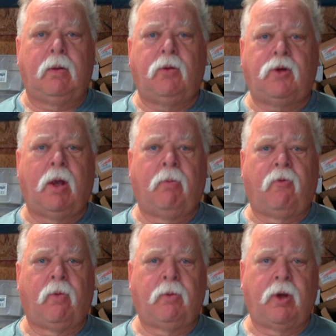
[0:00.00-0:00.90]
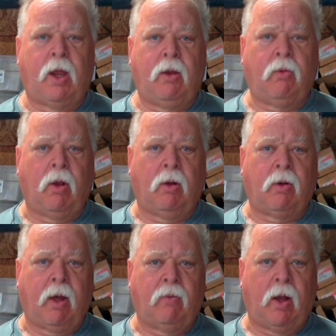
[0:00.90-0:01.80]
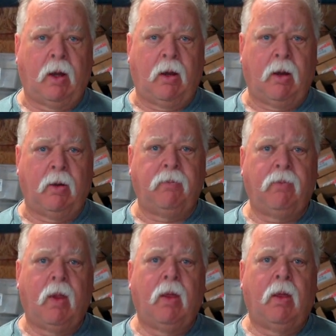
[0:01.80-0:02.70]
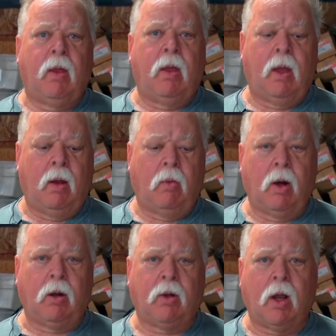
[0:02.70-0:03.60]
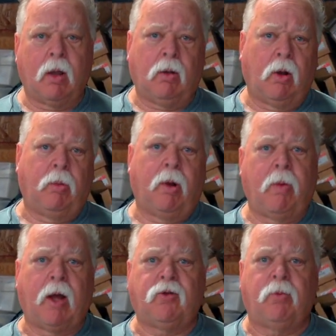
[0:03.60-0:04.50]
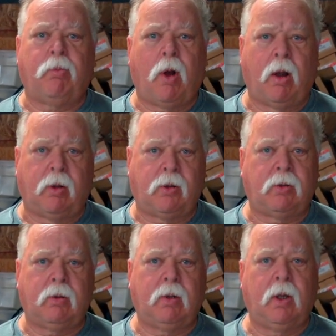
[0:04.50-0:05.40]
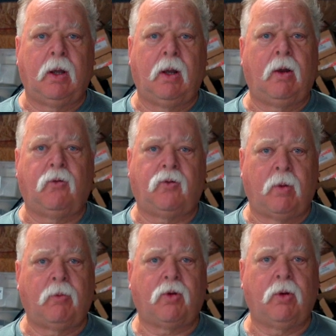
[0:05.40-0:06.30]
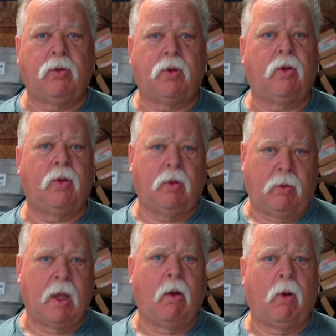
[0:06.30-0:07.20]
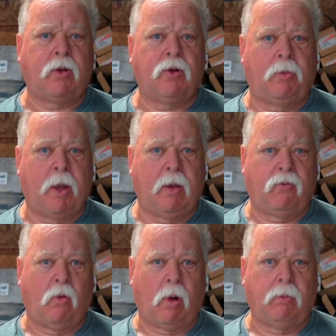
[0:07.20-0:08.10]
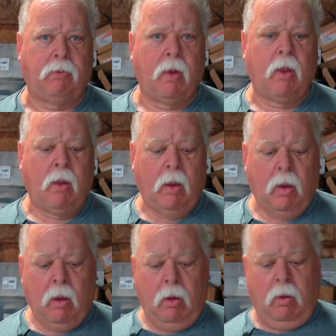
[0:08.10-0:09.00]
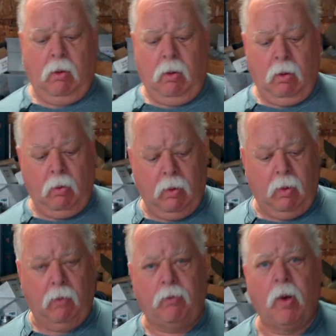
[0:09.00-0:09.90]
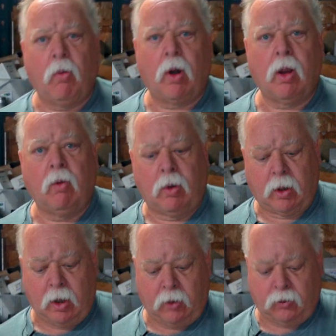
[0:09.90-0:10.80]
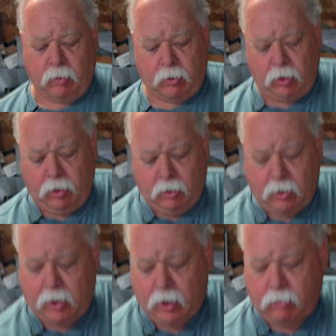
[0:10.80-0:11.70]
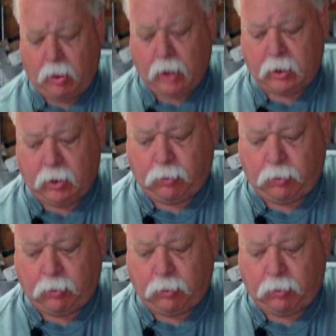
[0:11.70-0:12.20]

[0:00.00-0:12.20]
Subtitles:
Jim from JE Real Driveline here, and we're going to talk a little bit about some parts. And there's some truth to you get what you pay for. We've been working with a customer that had bought this